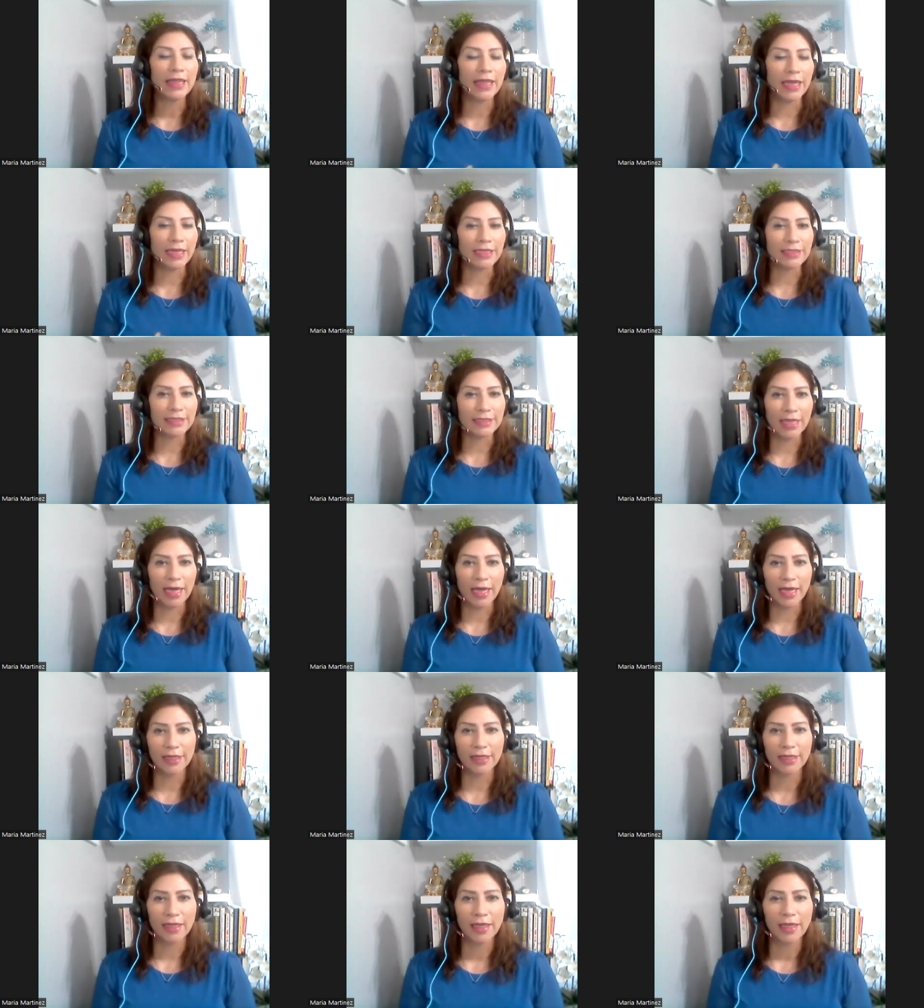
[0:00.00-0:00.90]
That is
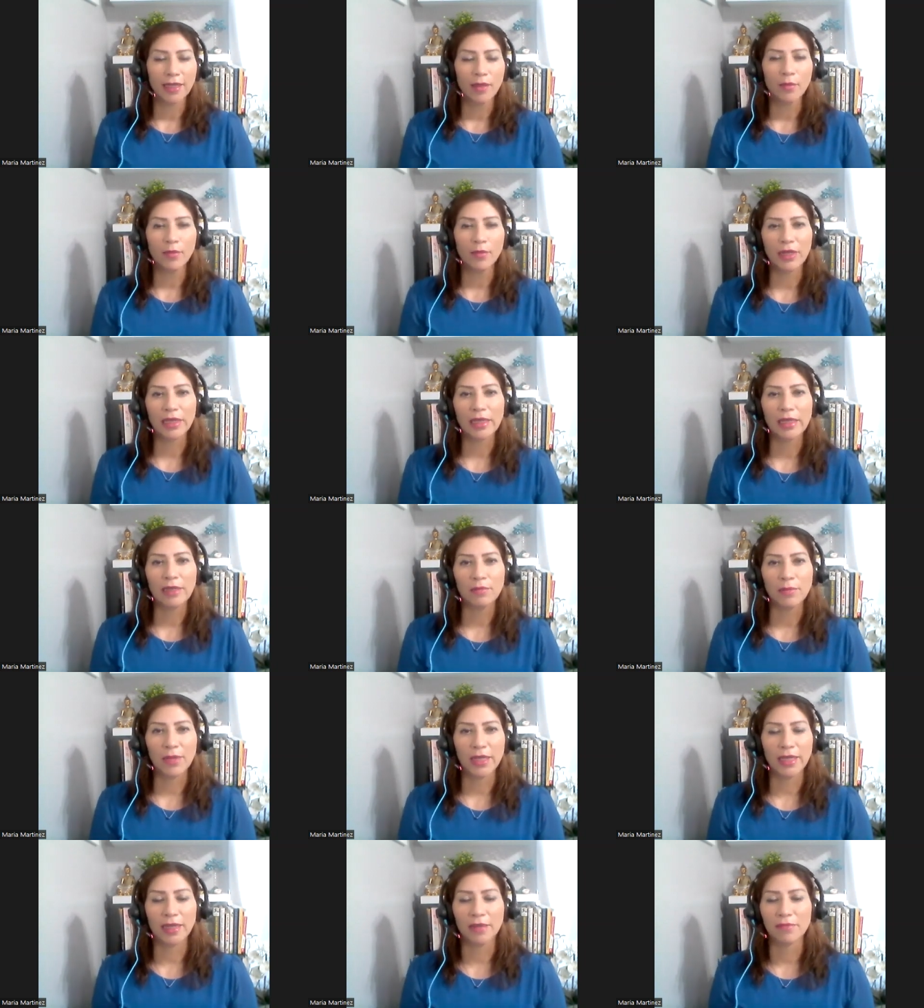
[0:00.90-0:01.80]
not
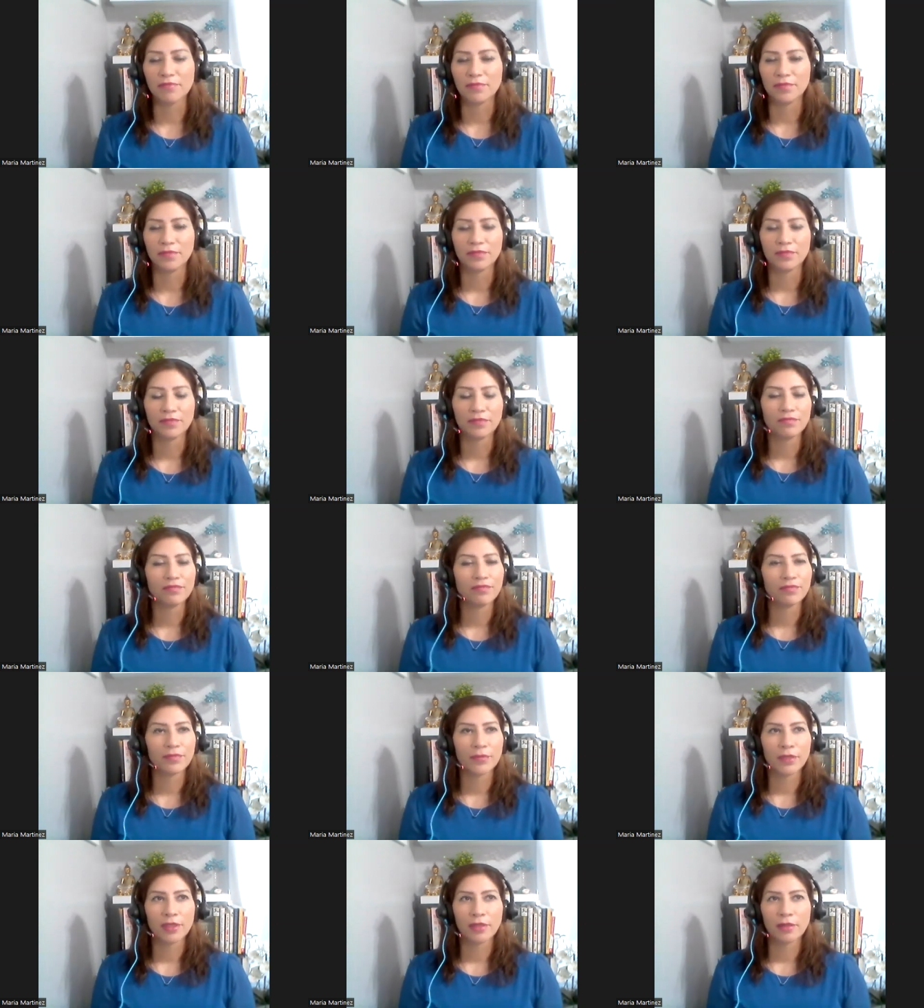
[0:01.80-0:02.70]
bringing me
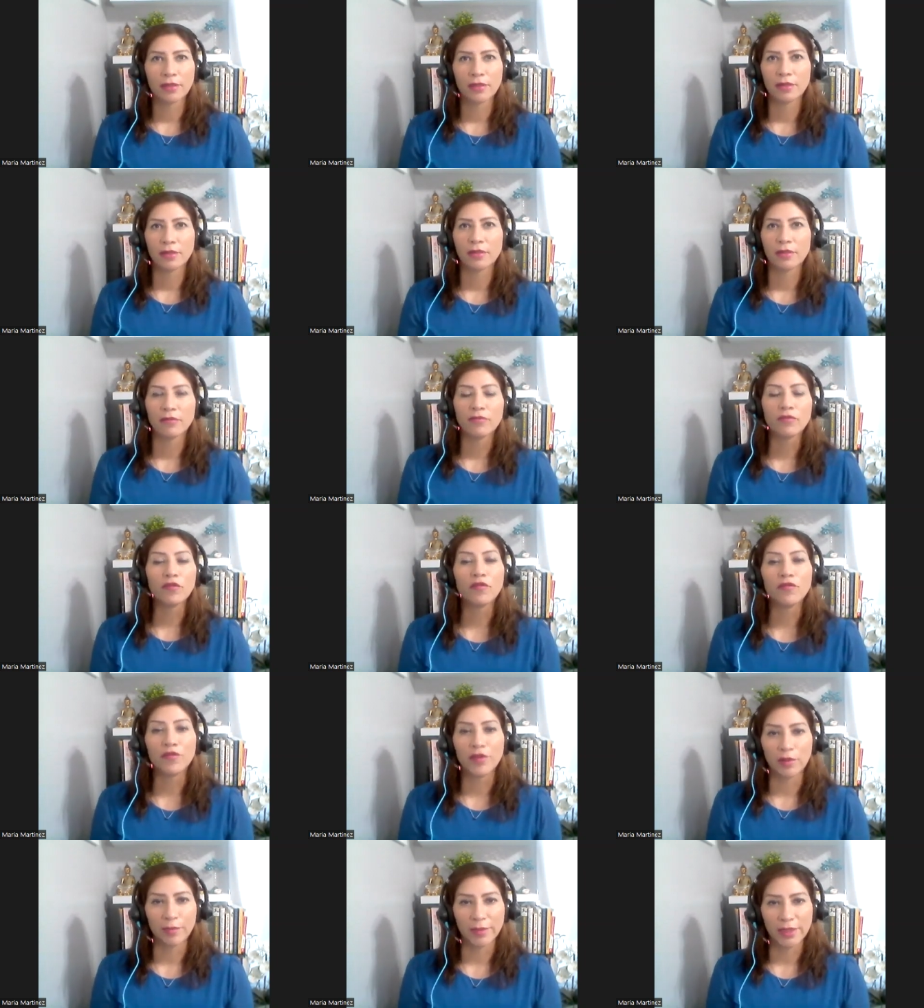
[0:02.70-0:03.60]

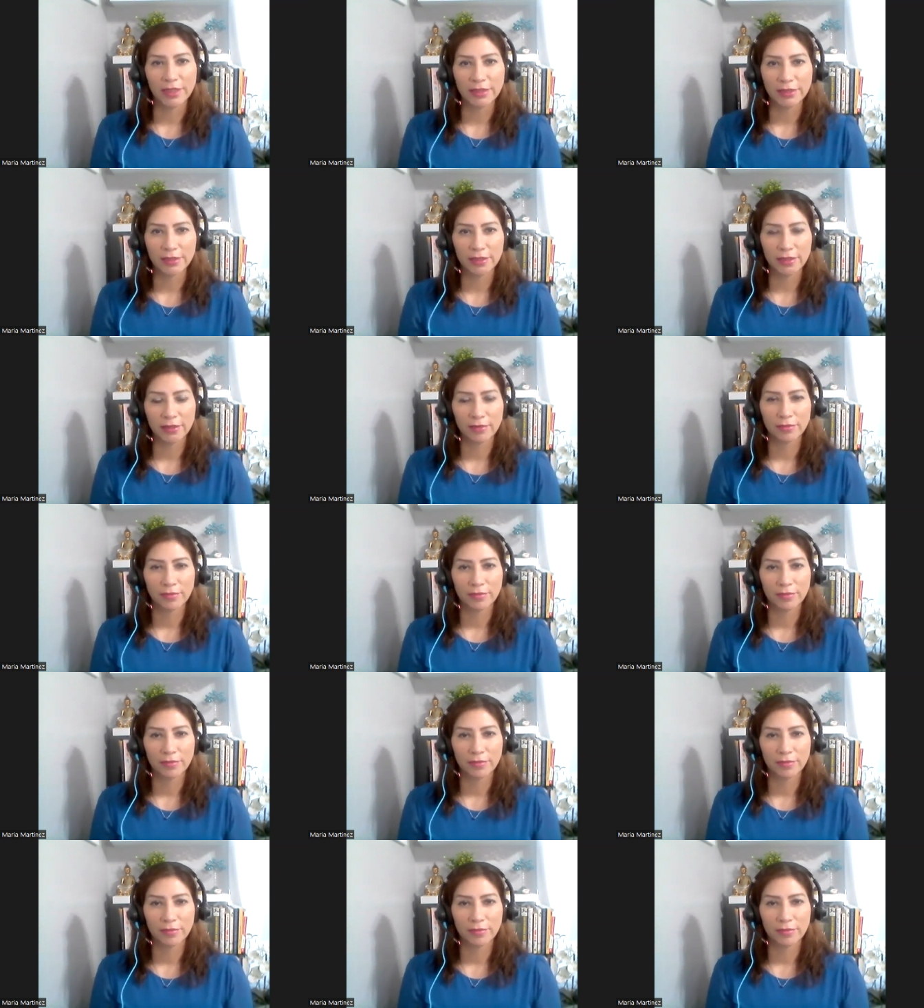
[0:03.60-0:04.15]
fulfillment.